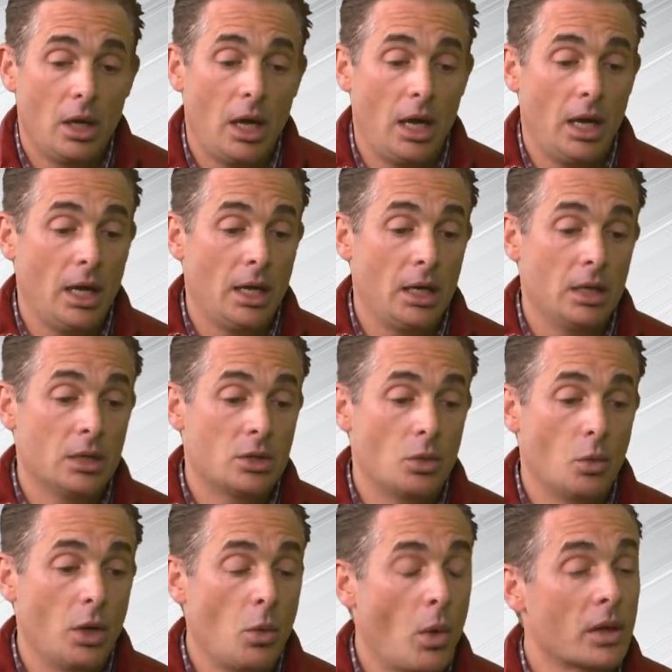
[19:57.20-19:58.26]
and
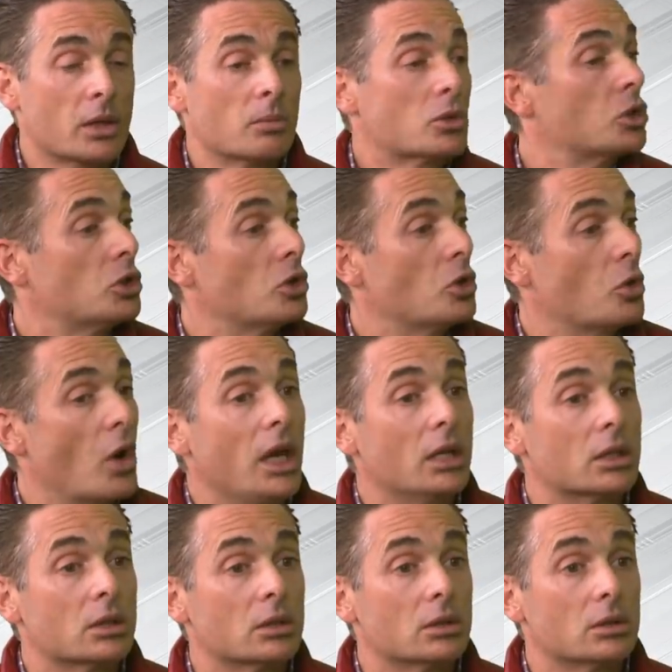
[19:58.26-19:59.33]
we want them to do
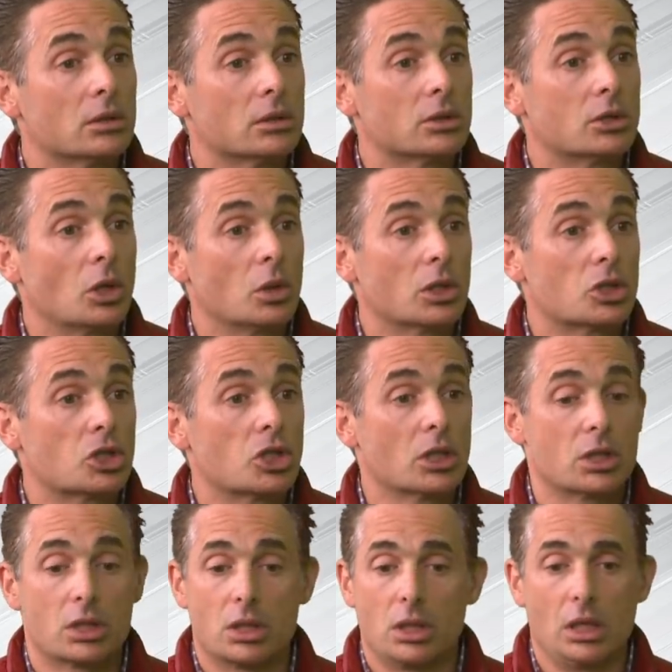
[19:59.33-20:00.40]
great. So it's
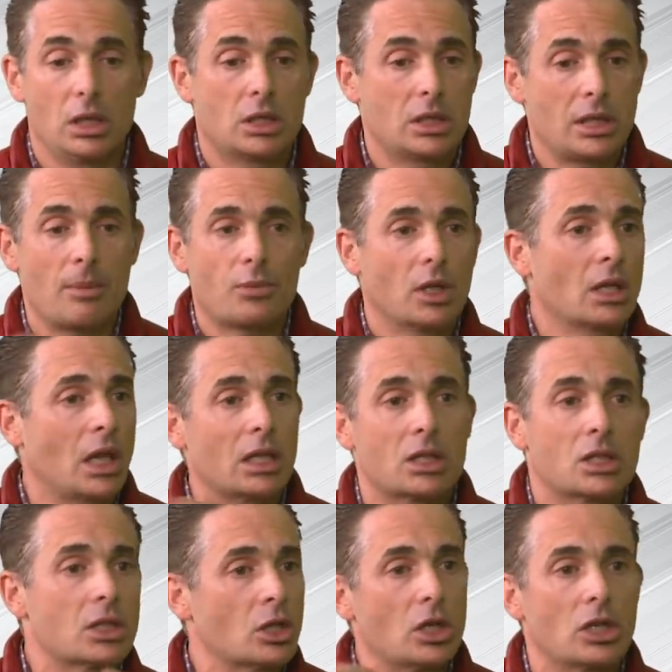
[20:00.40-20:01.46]
just, it's something
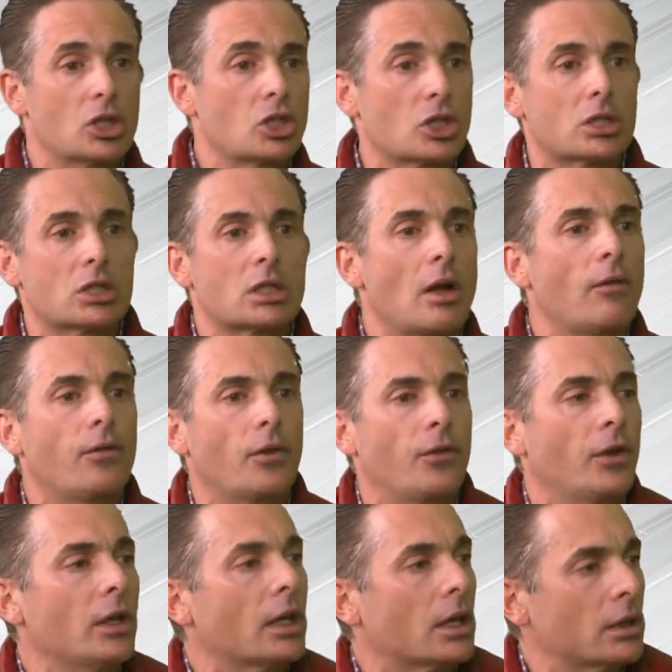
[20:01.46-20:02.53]
that's, it's just
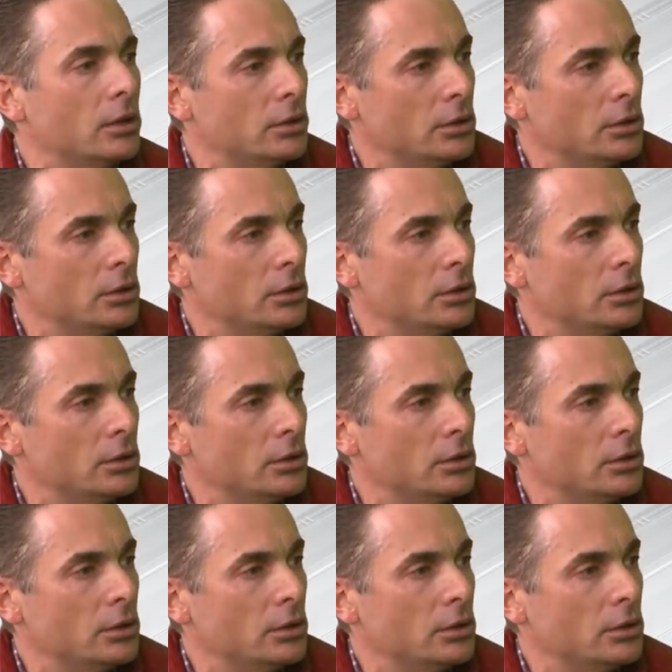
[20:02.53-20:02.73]
self-fulfilling.